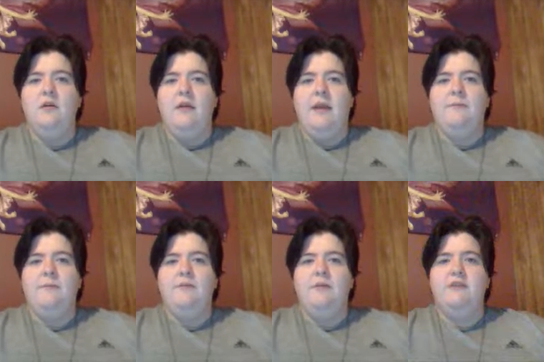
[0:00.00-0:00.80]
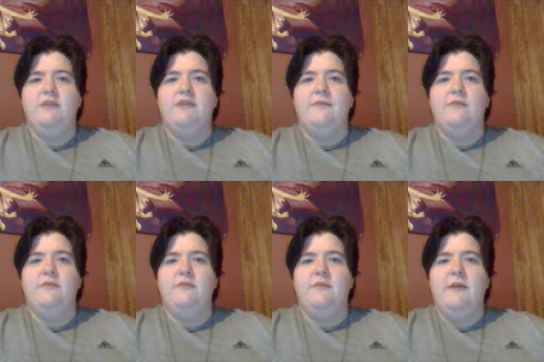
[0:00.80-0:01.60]
April 27,
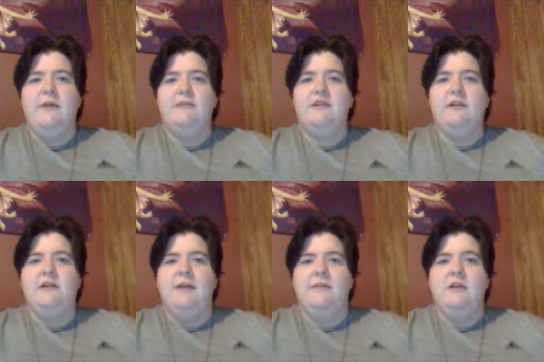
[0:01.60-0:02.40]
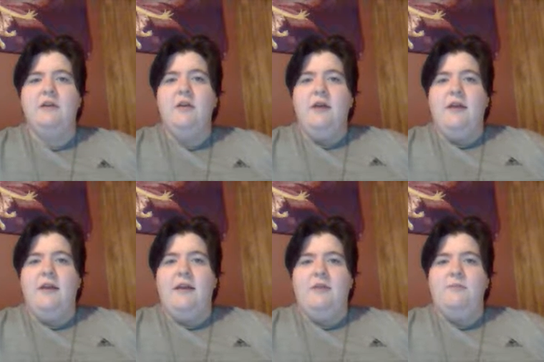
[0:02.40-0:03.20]
2011, an
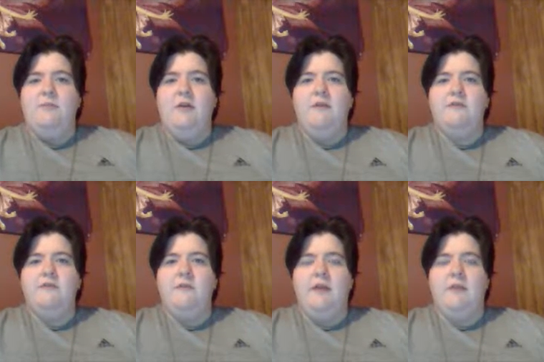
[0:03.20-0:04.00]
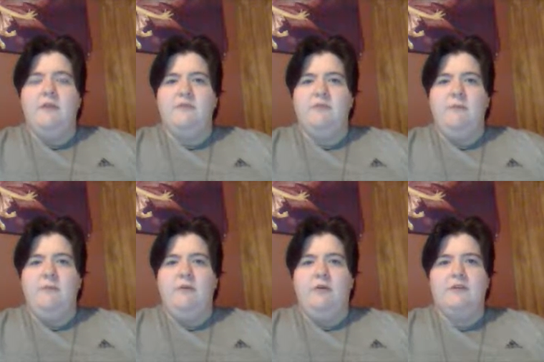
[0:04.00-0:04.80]
outbreak of tornadoes swept
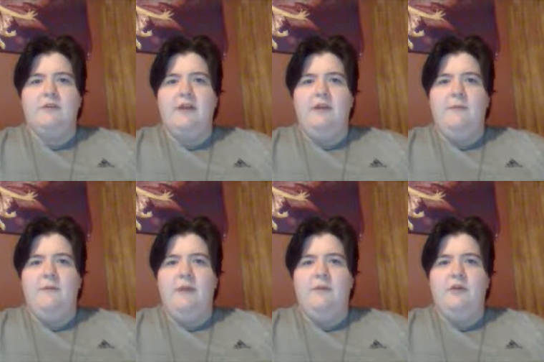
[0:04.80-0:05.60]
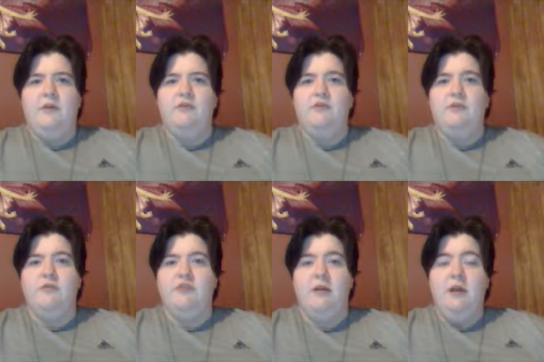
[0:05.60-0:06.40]
across Alabama and
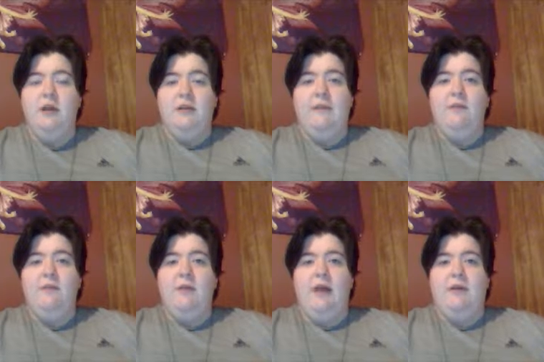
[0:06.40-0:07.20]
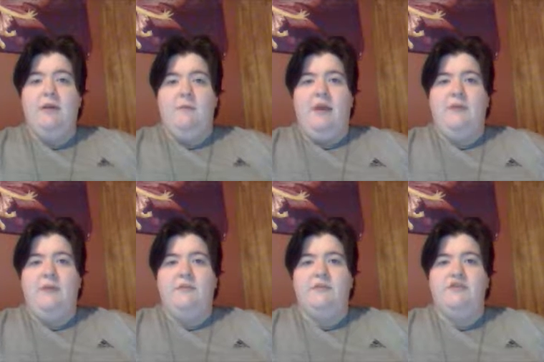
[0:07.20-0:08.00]
Georgia, leaving behind a path
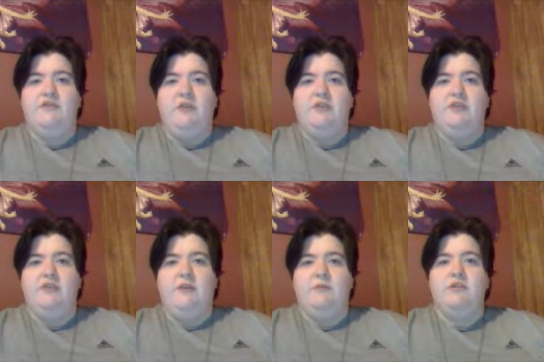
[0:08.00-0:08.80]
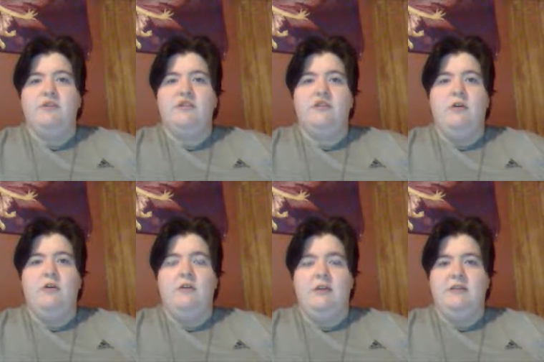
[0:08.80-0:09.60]
of destruction that was
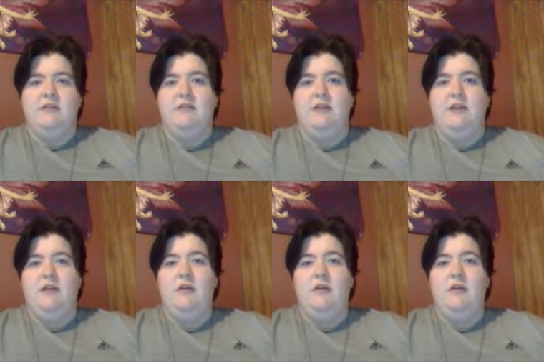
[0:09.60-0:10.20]
startling to see.